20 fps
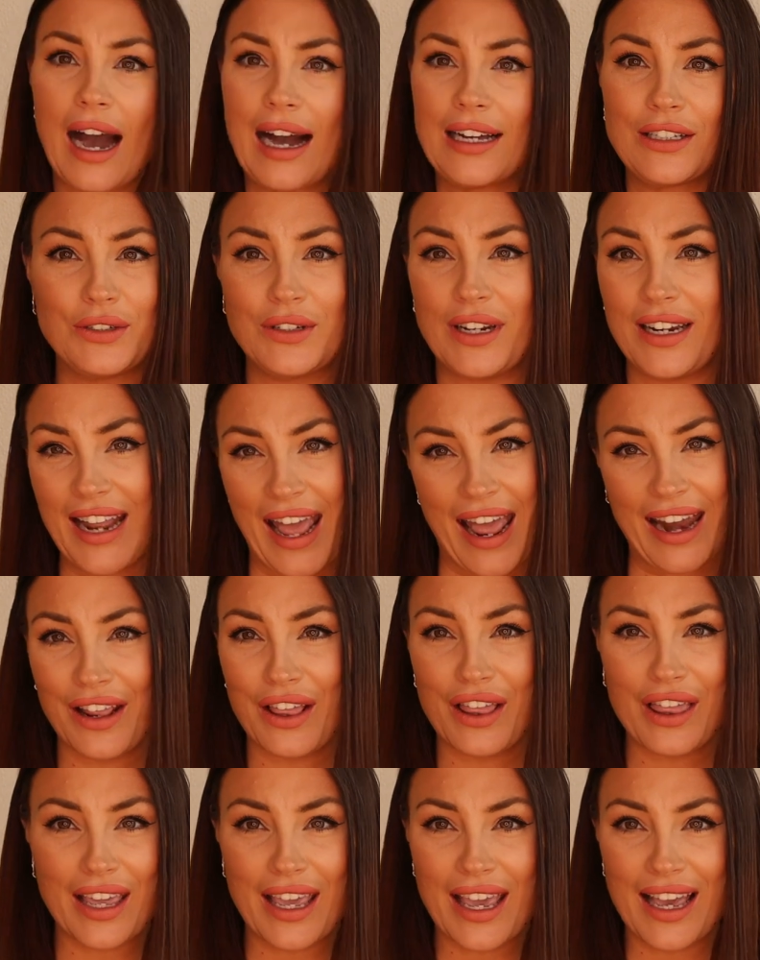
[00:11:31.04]
I don't need
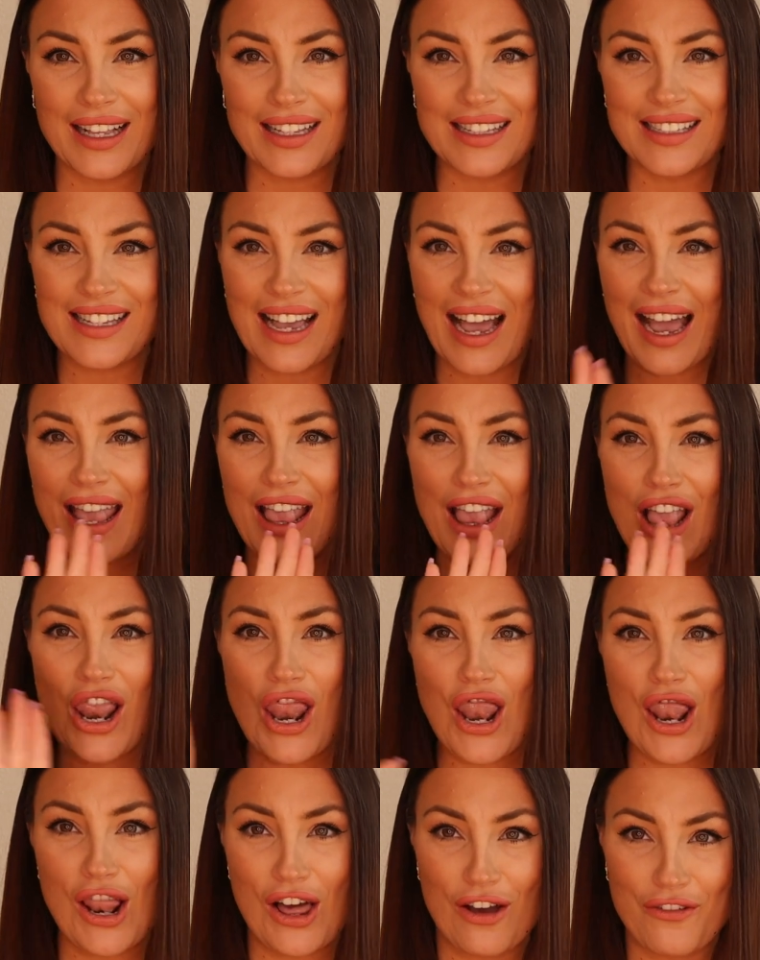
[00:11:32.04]
anything else. I
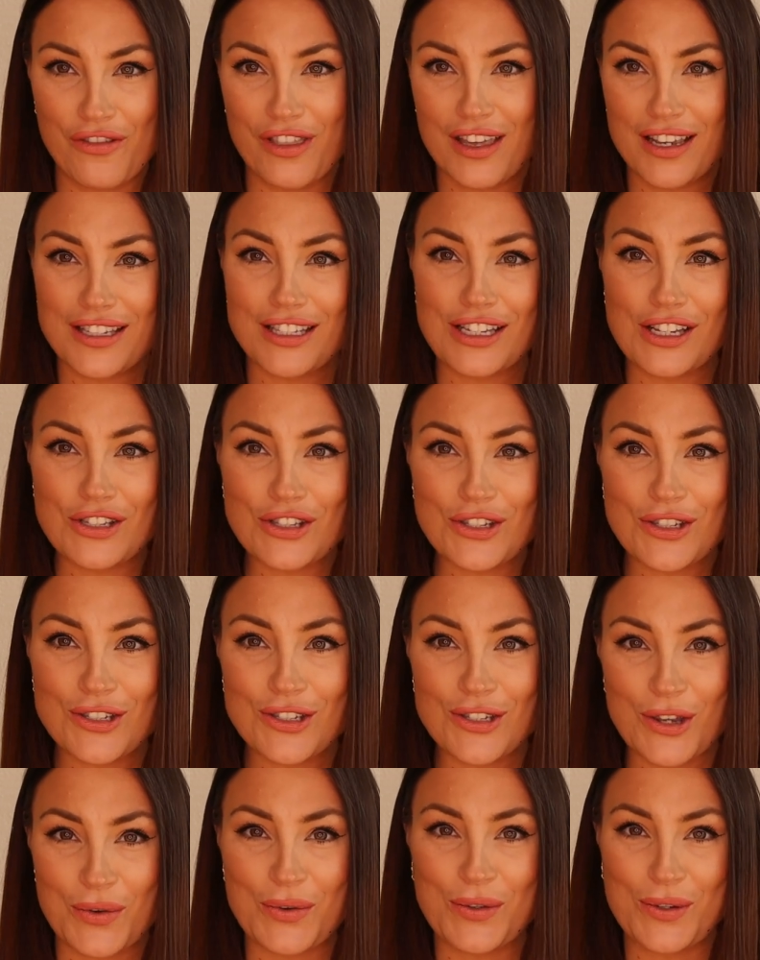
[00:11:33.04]
love this
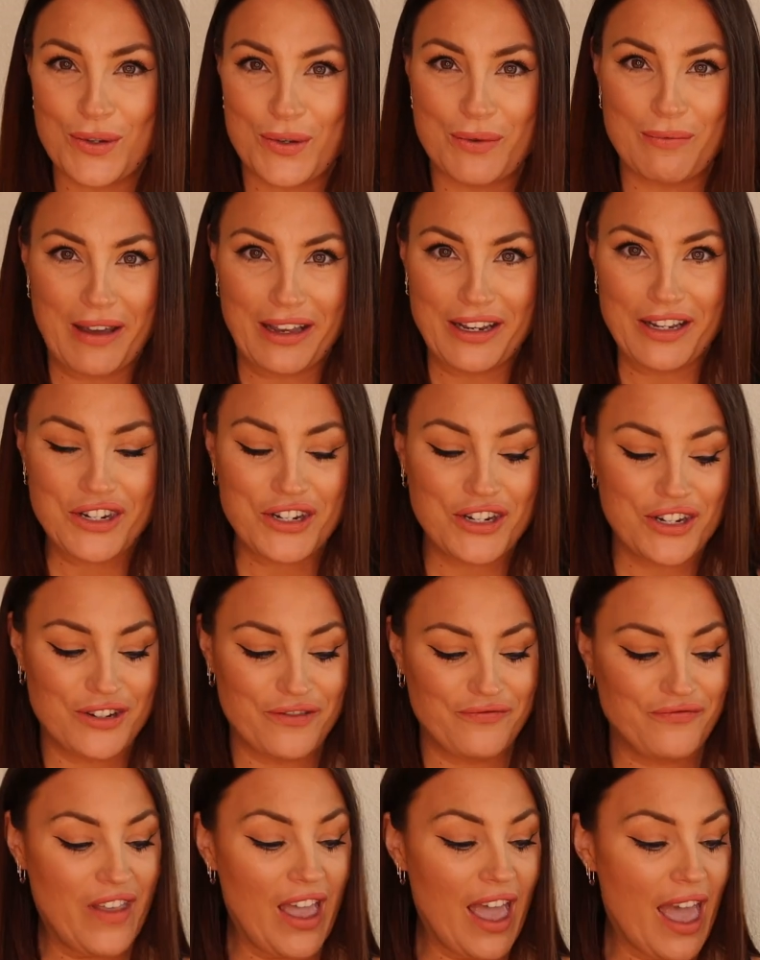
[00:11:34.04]
so, so
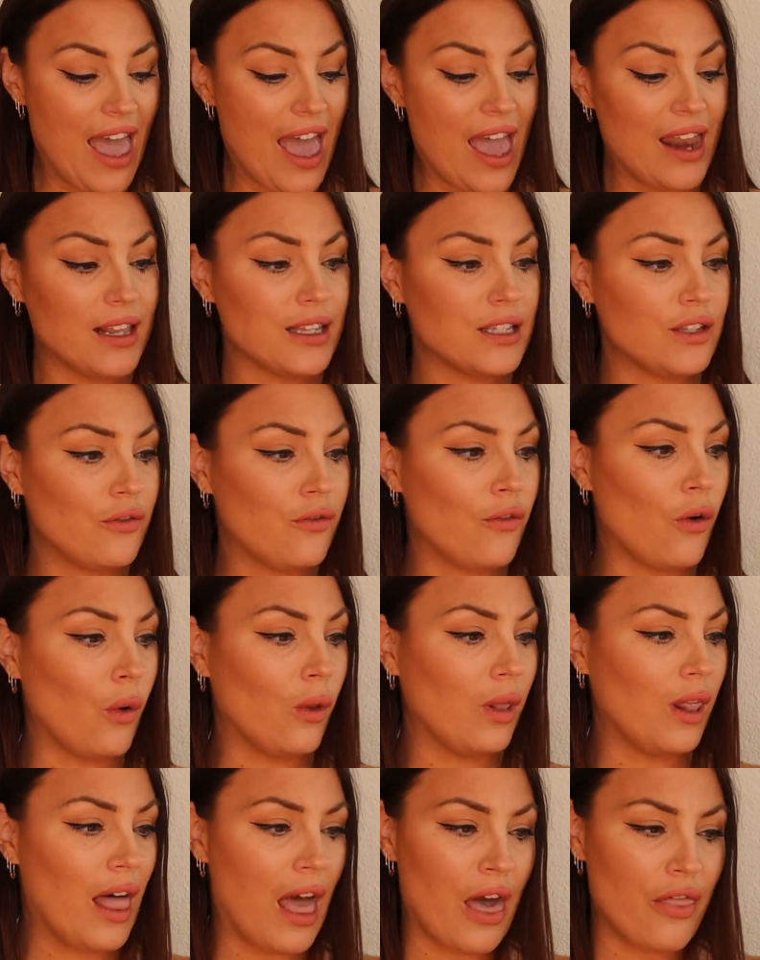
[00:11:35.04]
much. And it's
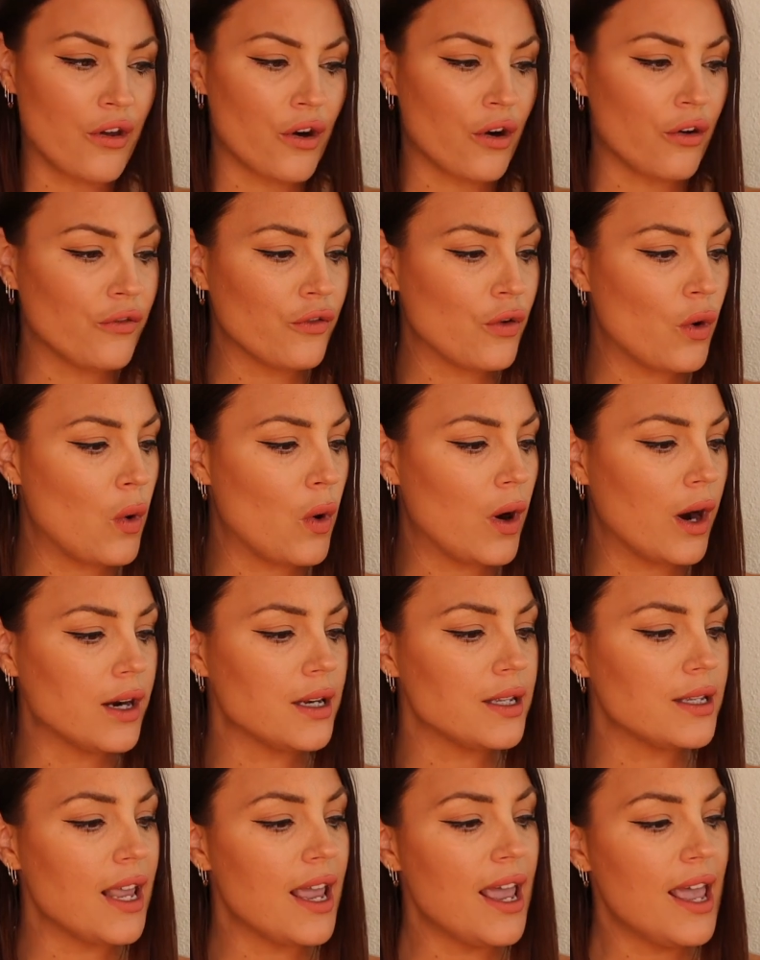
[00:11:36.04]
full leather, of
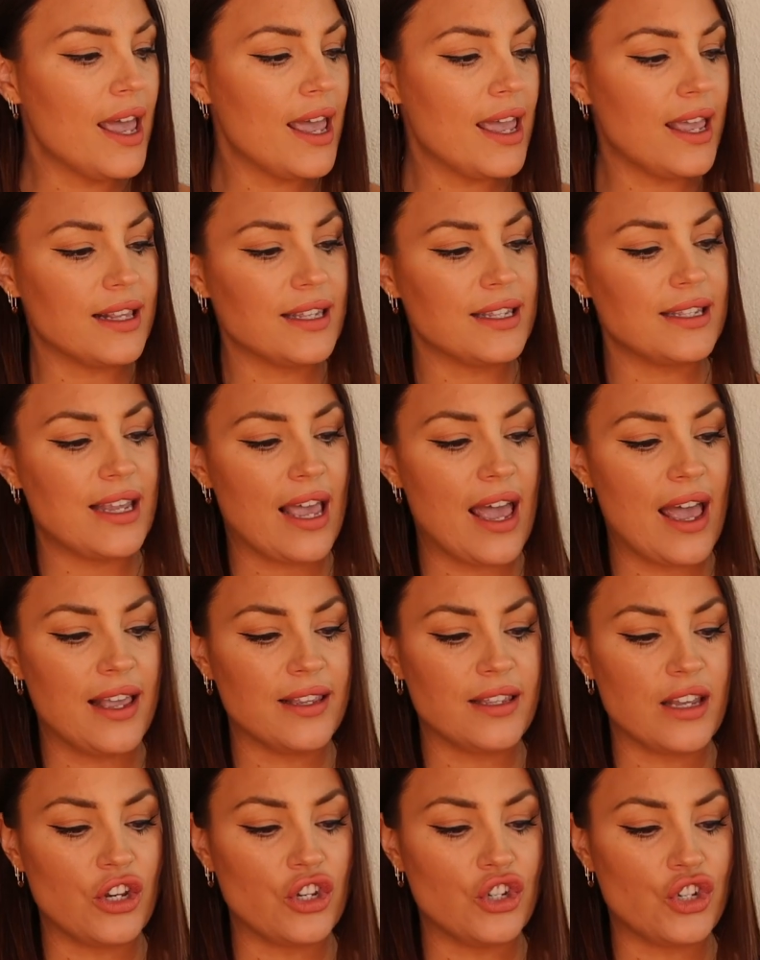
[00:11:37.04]
course. It
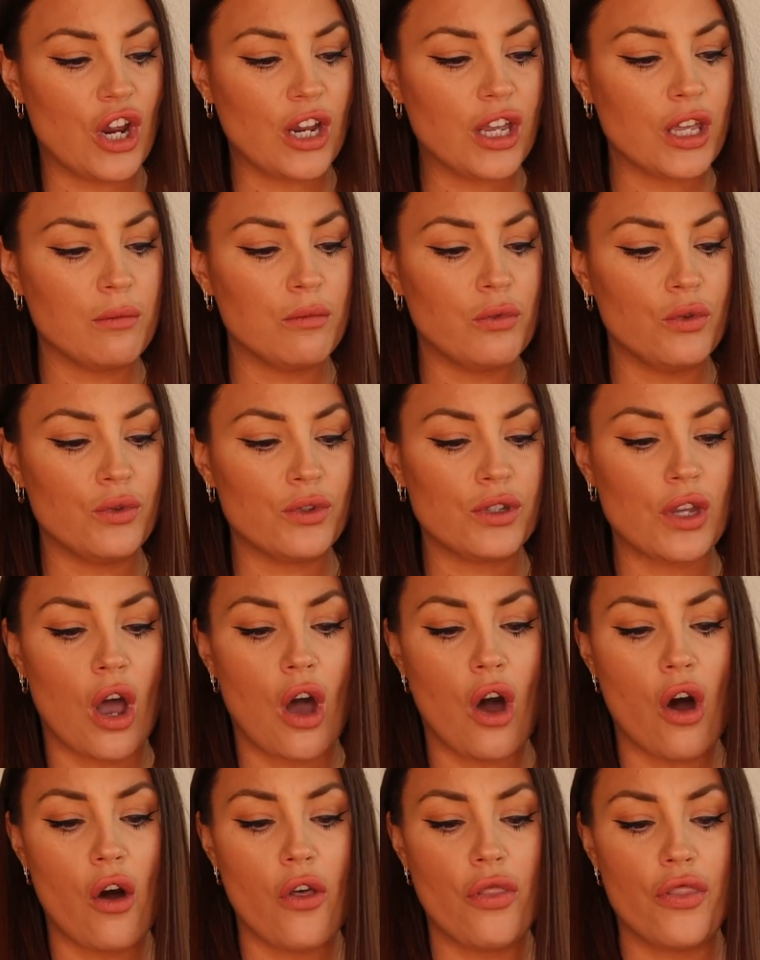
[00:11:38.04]
says Jacquemus
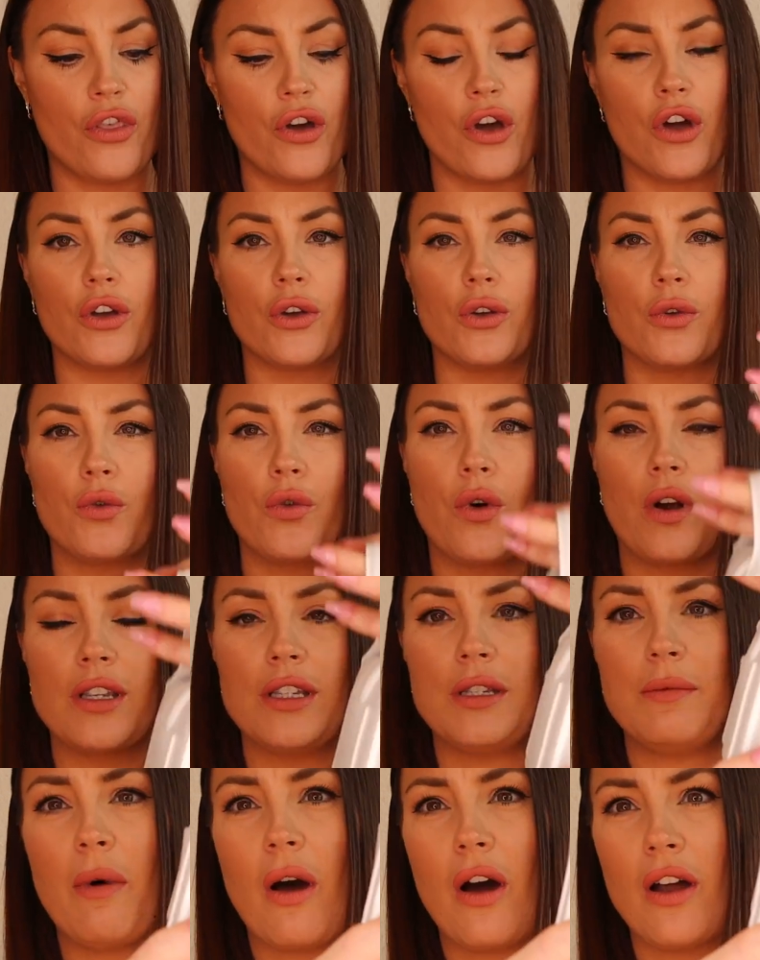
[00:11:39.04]
on the
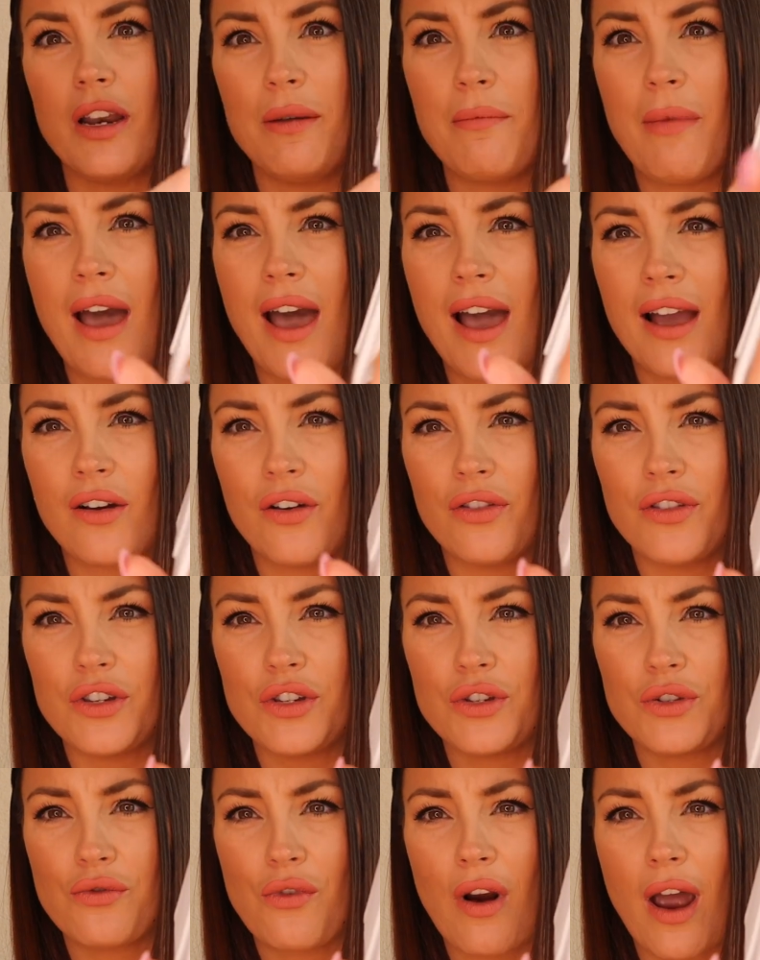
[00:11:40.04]
crossbody bag, on the
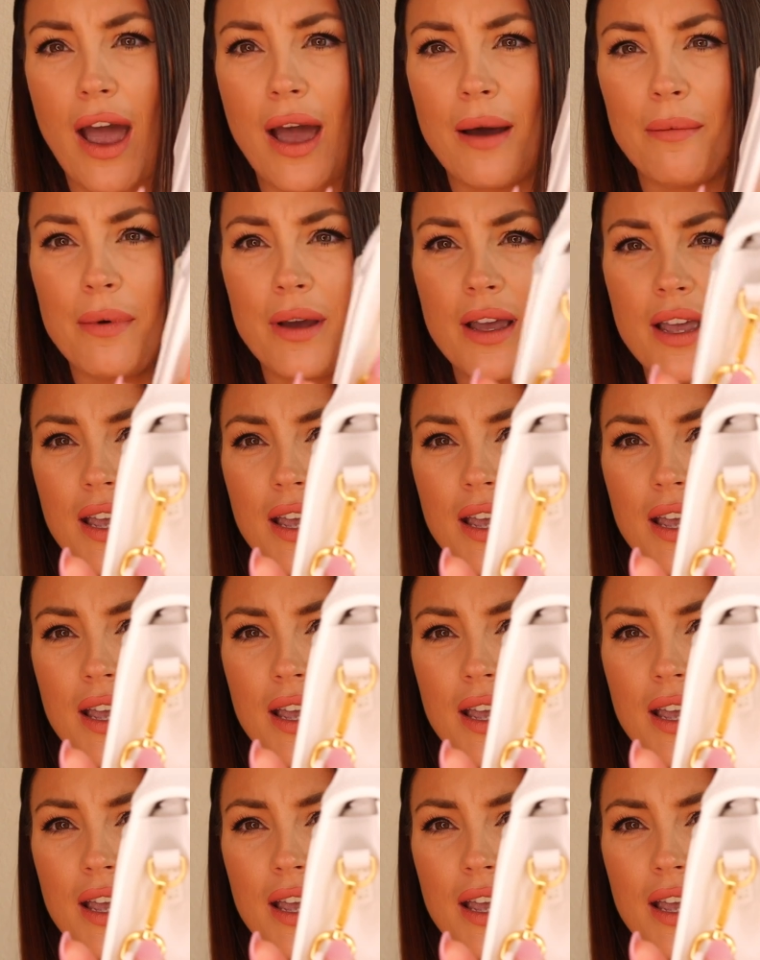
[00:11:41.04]
strap.